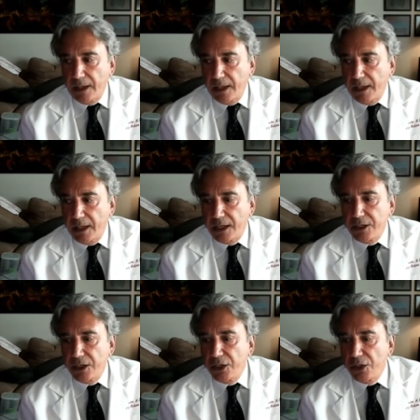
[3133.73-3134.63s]

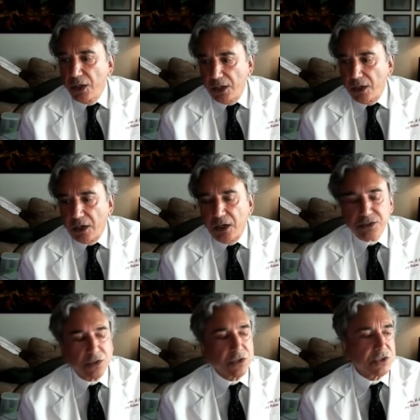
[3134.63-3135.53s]

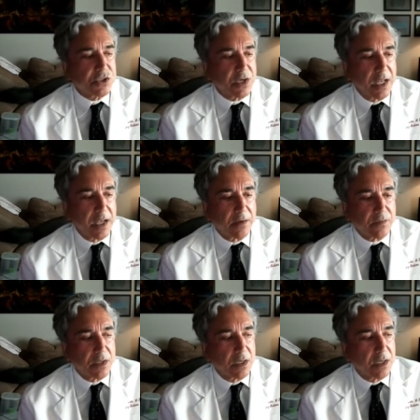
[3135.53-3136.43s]
also you should
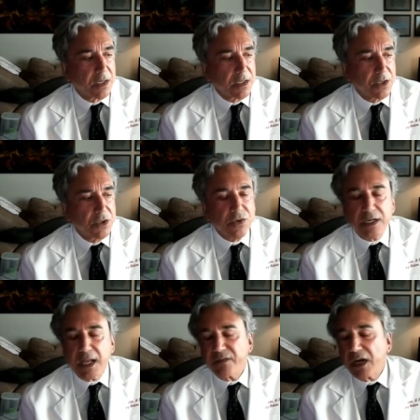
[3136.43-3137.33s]
have you
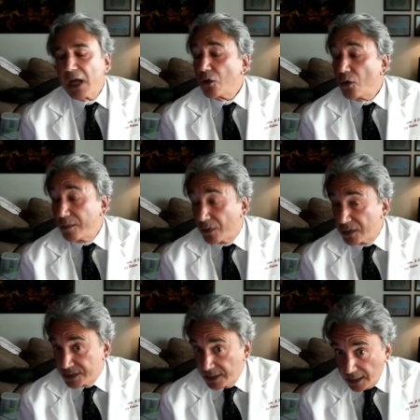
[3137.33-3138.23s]
need to have an outgoing
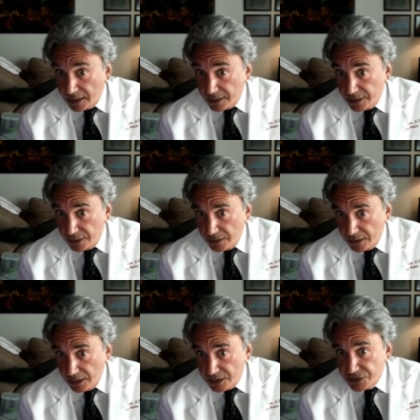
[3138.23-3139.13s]
personality
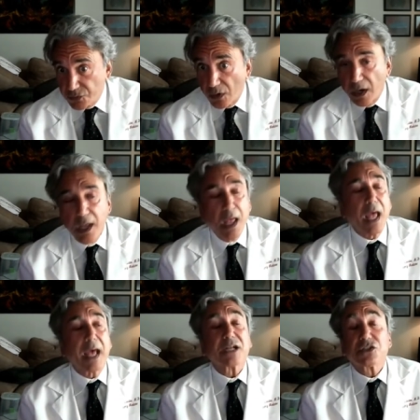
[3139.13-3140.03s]
and
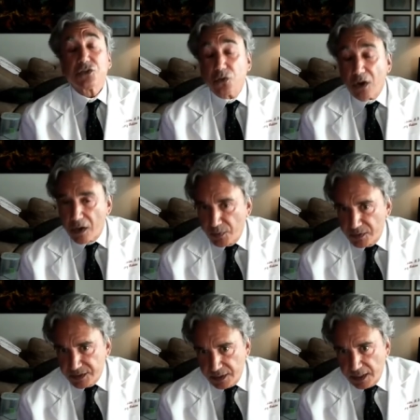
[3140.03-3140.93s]
a strong
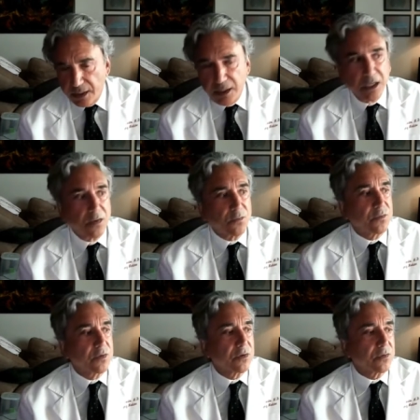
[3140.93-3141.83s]
personality. If
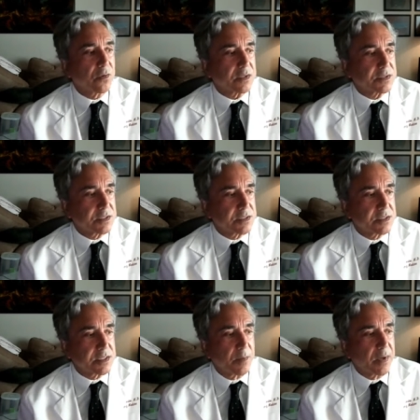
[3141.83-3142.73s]
you are
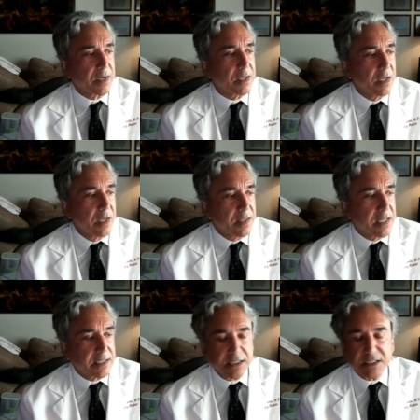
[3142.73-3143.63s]
somebody
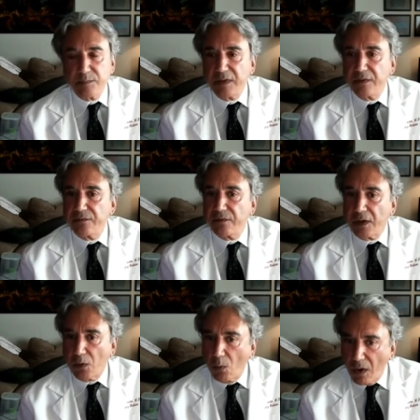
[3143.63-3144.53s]
that tends to be a
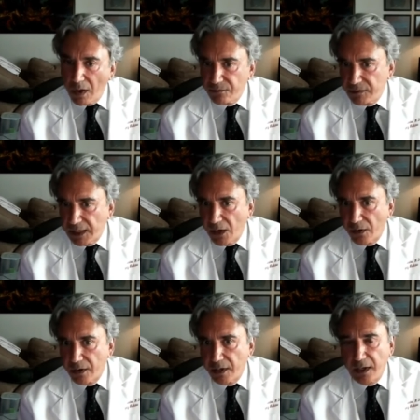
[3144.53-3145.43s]

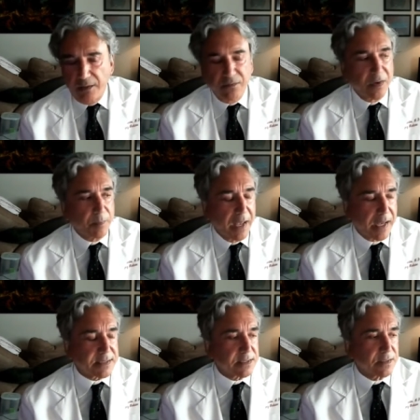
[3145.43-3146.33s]
wallflower and very
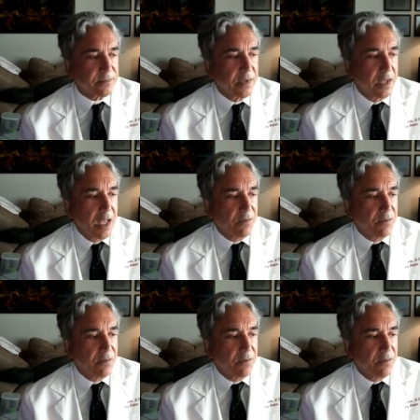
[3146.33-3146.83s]
passive and